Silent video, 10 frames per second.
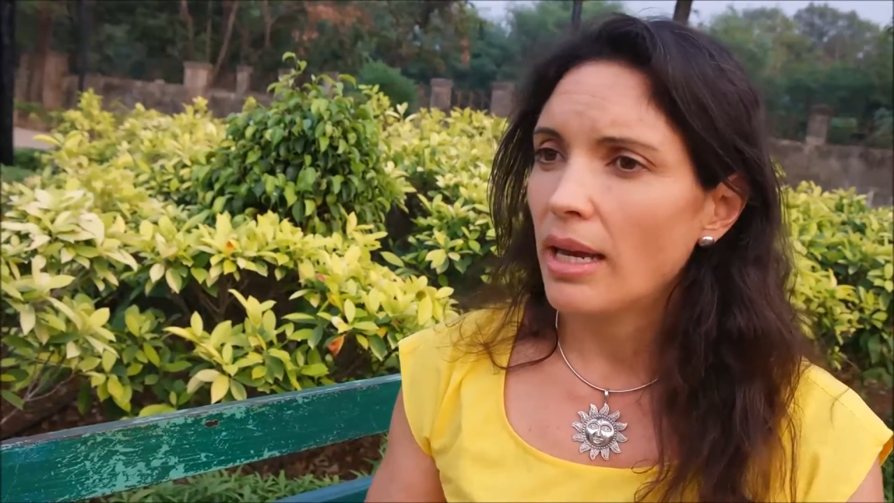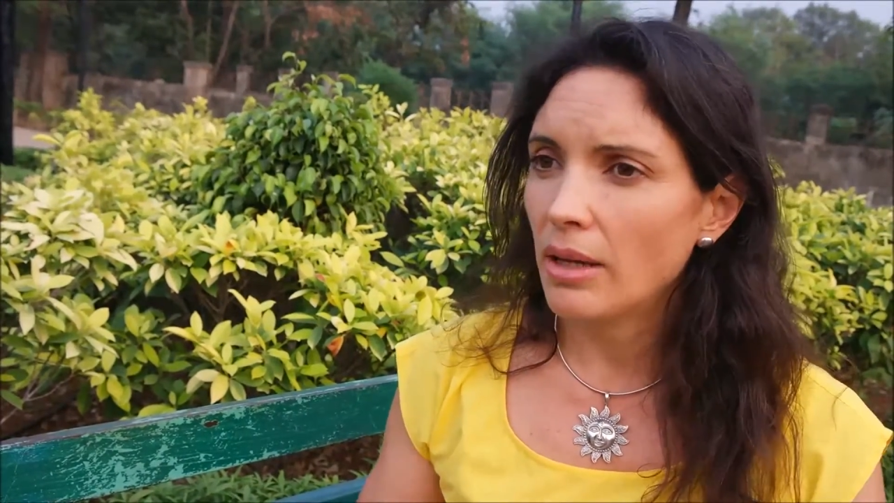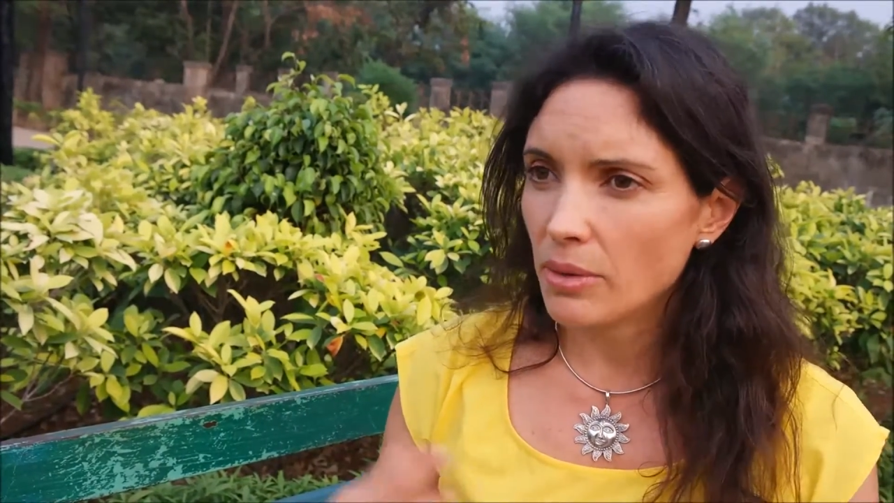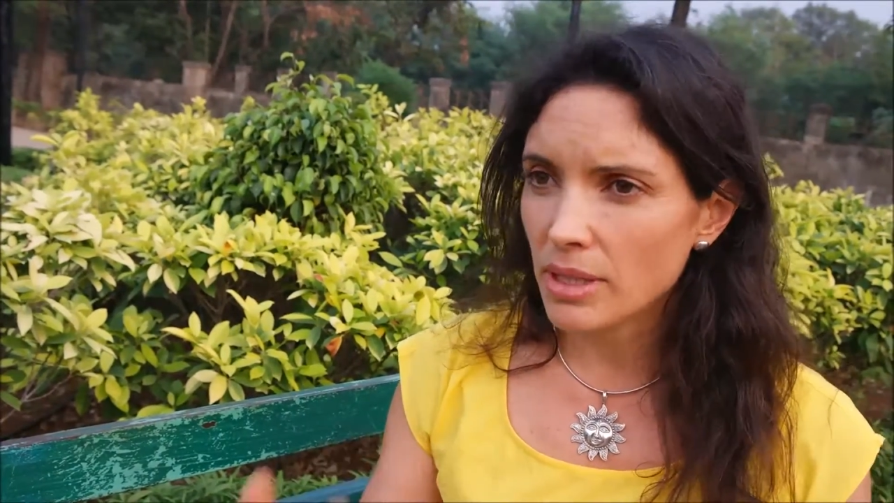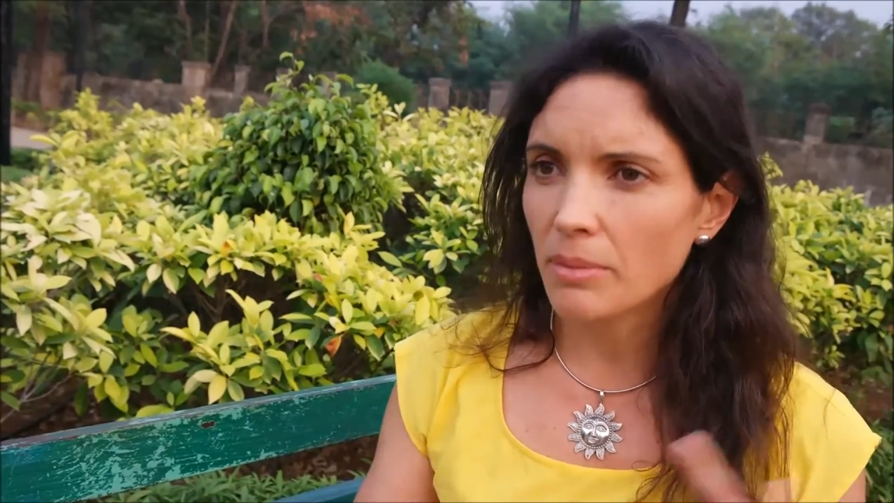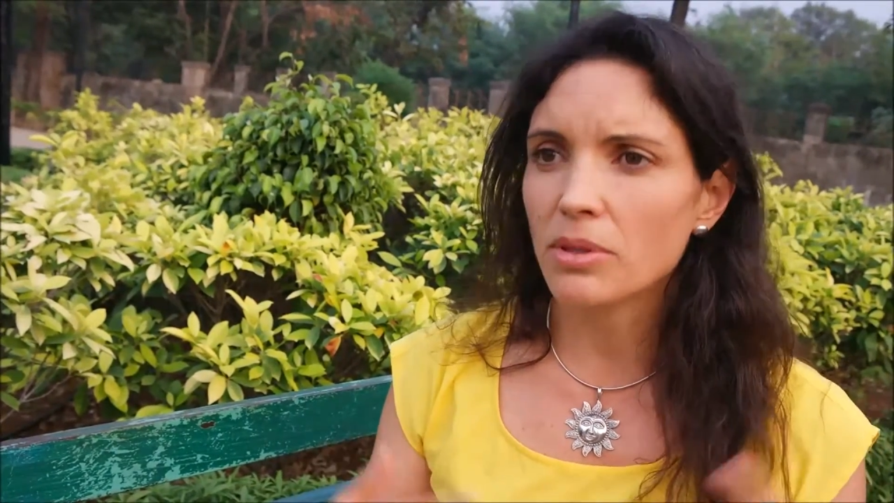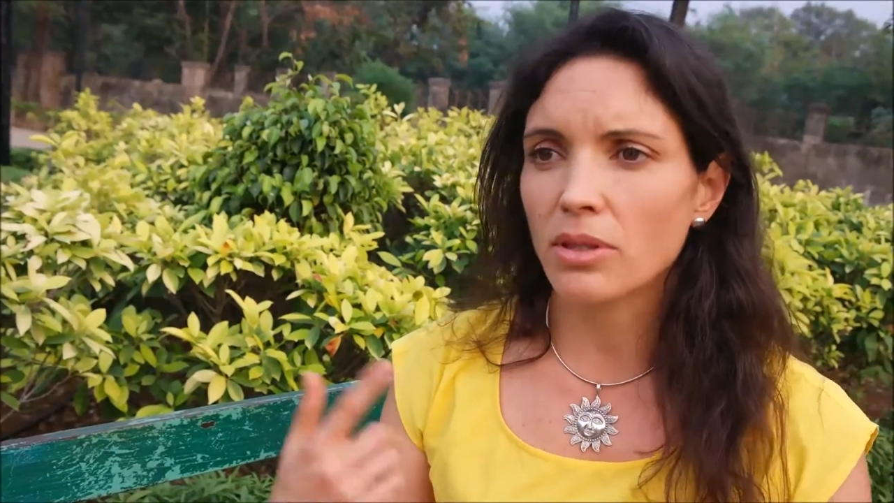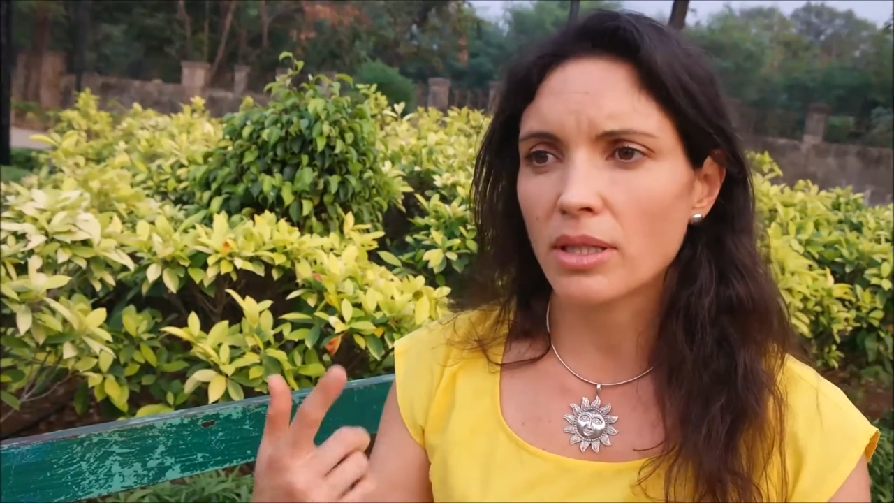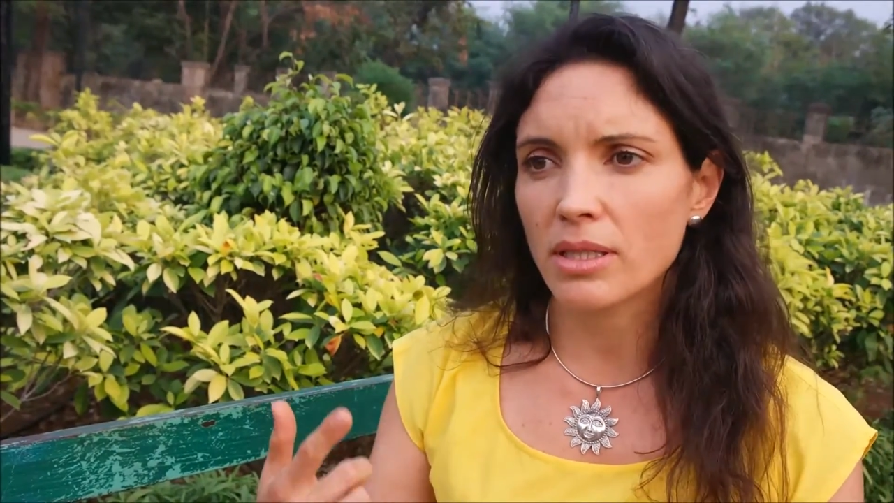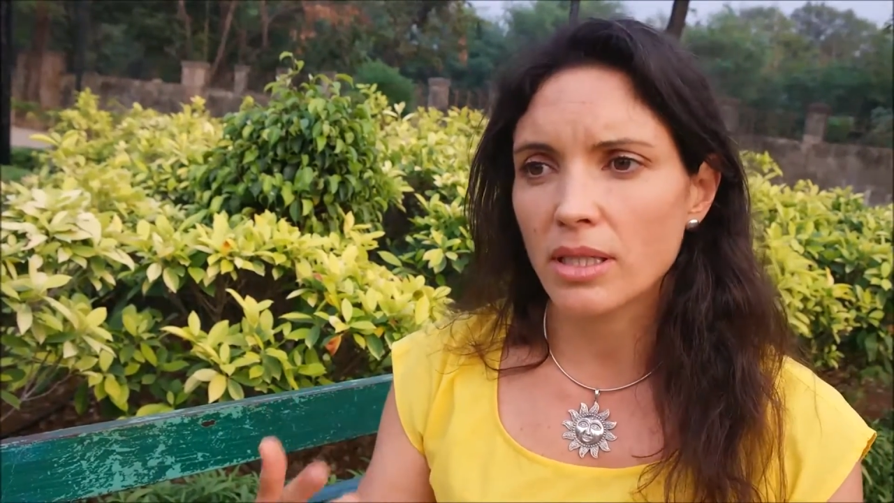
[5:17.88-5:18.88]
and I was able
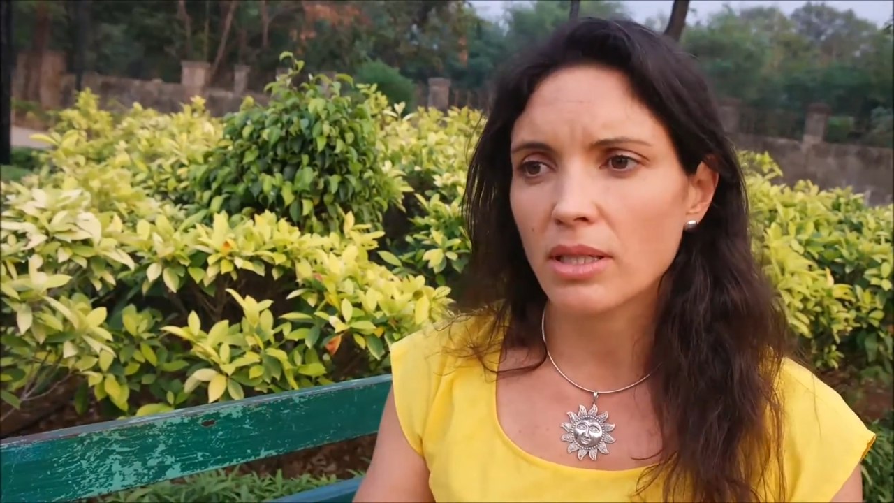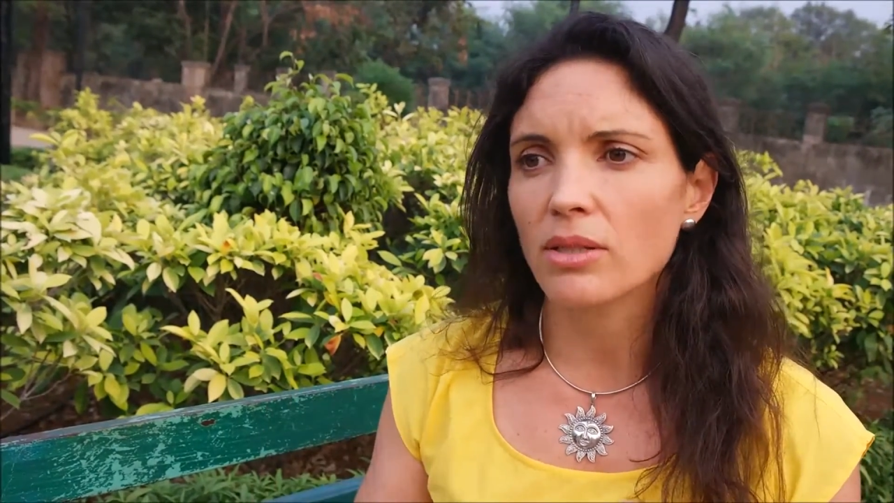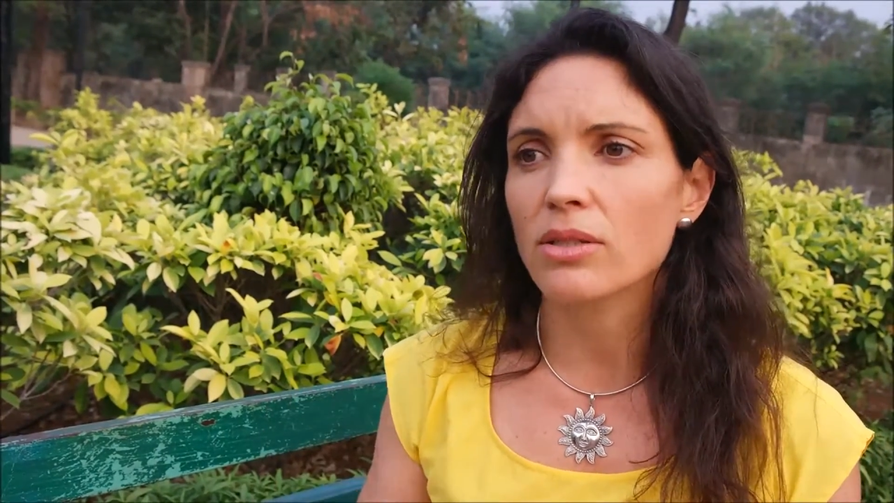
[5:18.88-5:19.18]
to continue.